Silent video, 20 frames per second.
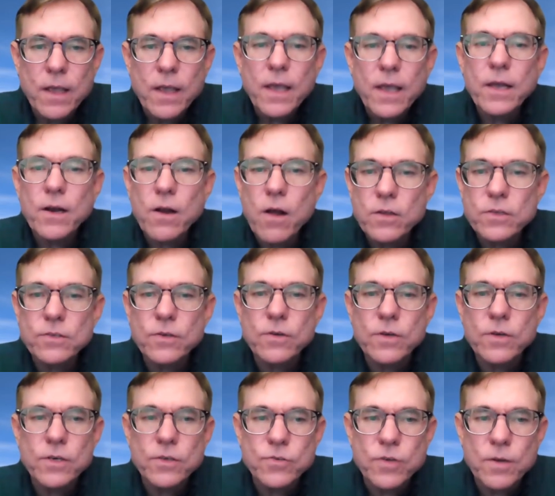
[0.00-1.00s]
it also
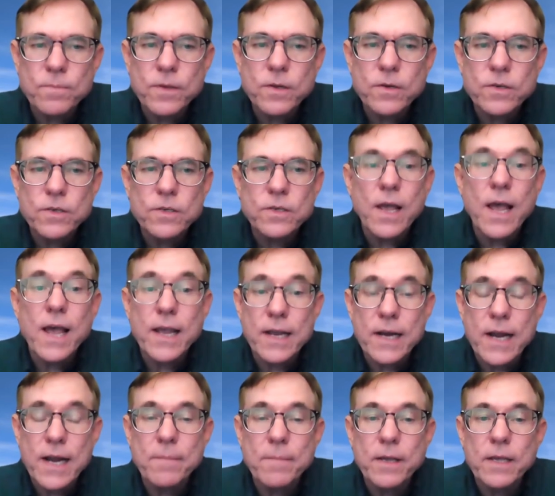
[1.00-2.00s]
contributes to
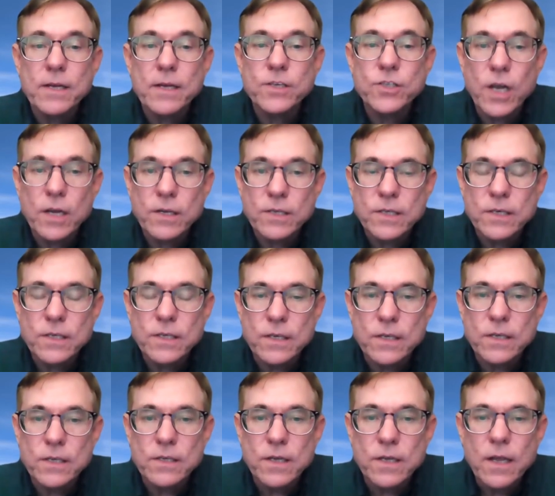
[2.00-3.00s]
economic
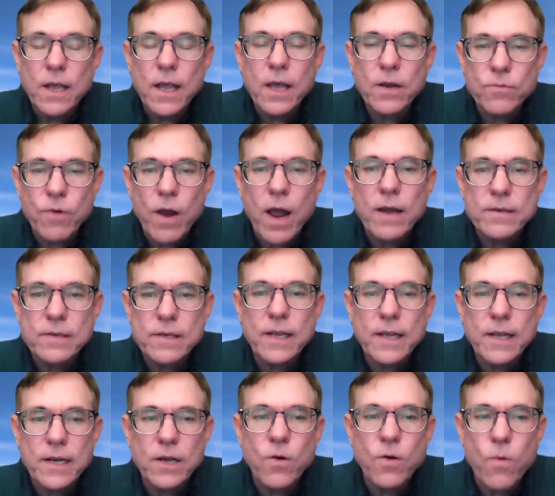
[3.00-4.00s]
injustices and rising
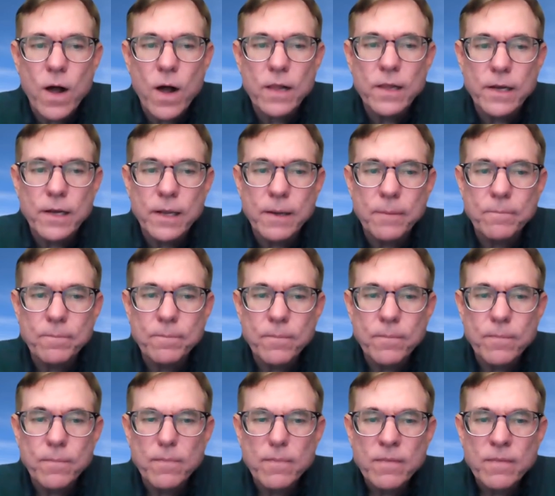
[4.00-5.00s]
inequality.
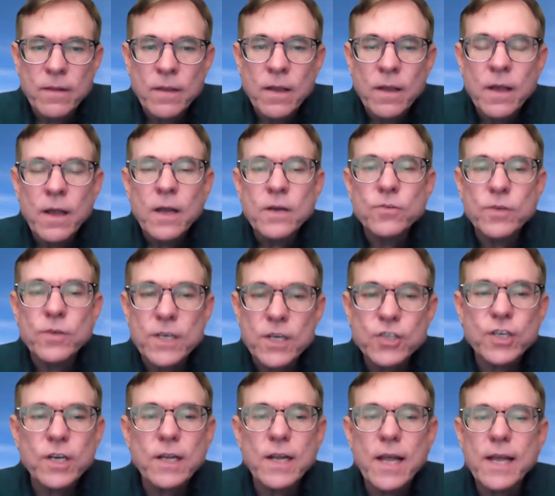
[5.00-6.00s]

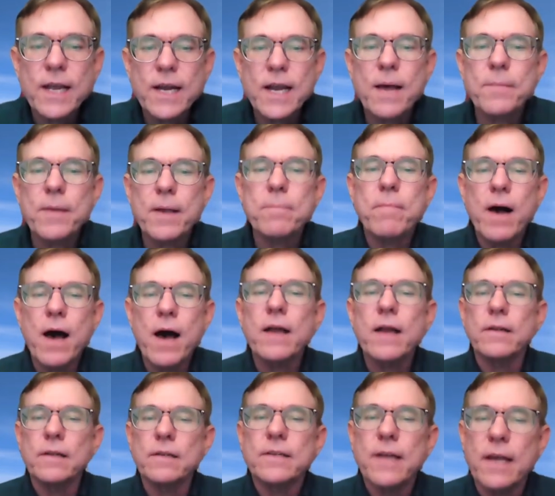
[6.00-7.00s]
Traditional economic
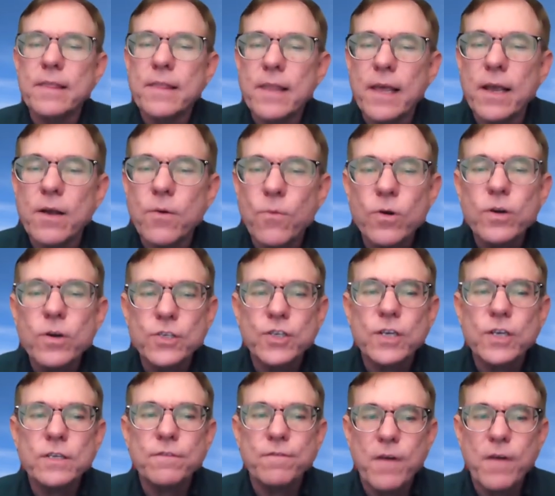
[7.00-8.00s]
models, I think, work
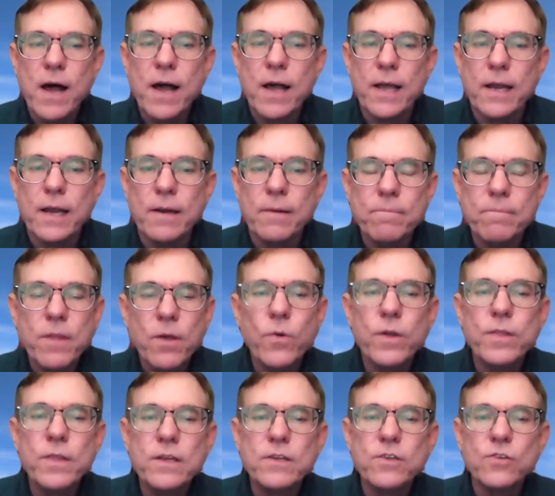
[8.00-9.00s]
just fine
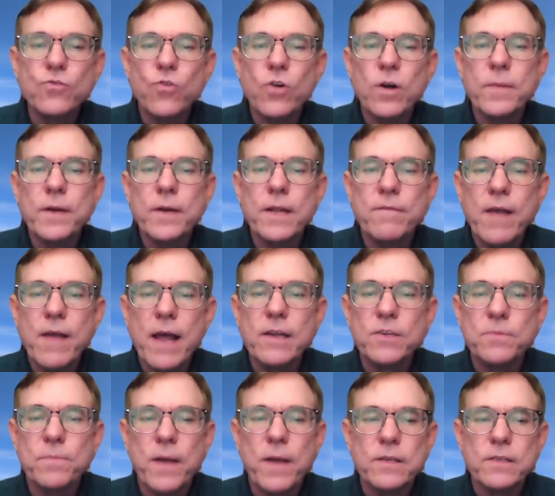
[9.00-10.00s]
when these normative
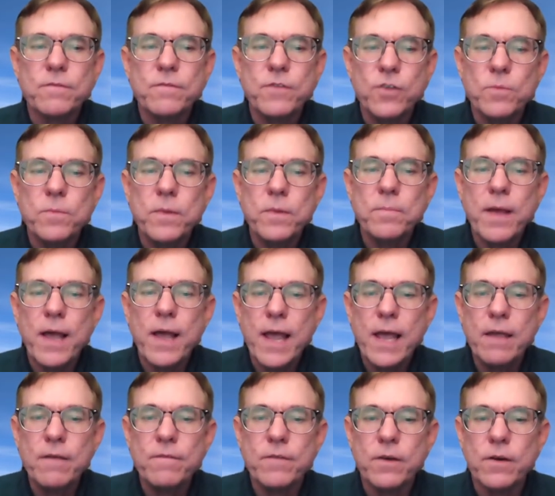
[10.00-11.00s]
aspects of human
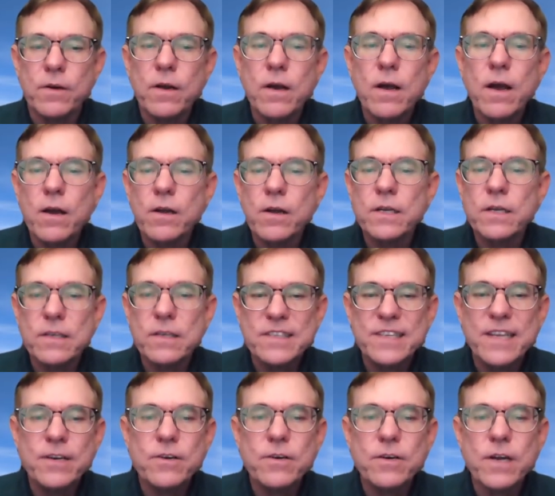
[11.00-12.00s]
behavior are
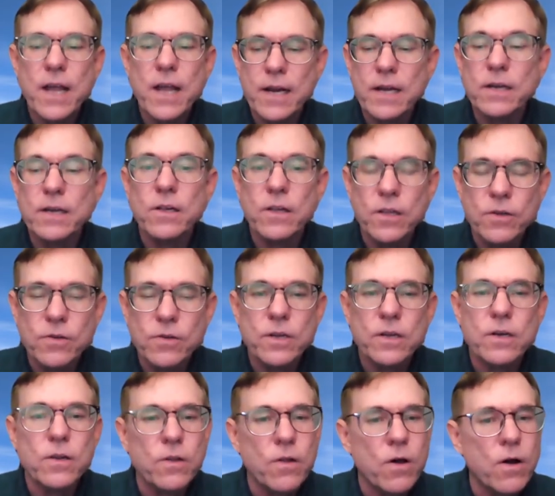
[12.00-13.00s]
considered and included
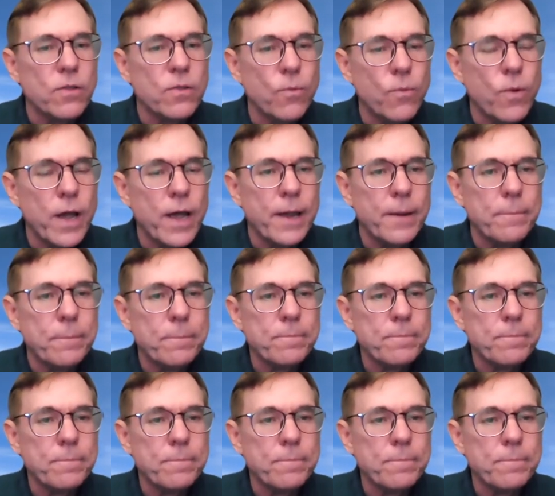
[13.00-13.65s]
along the way.